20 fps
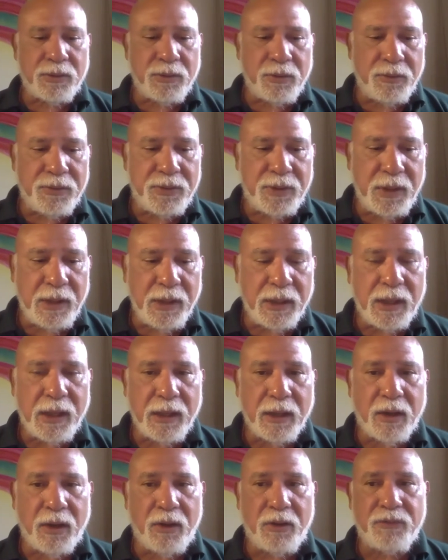your
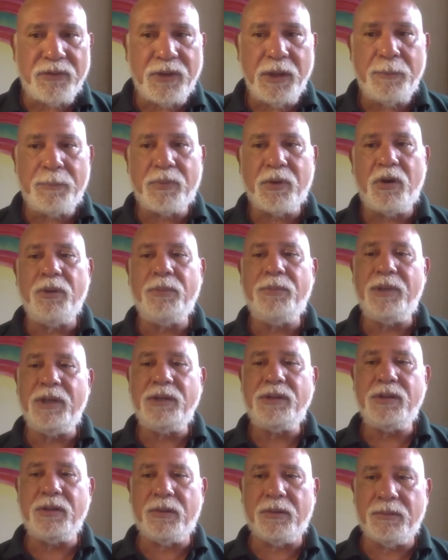thinking of the
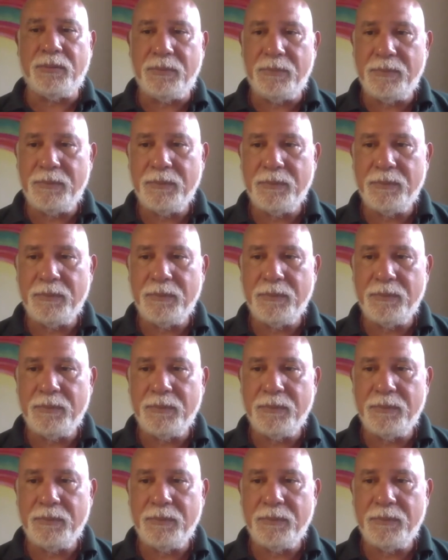prohibition,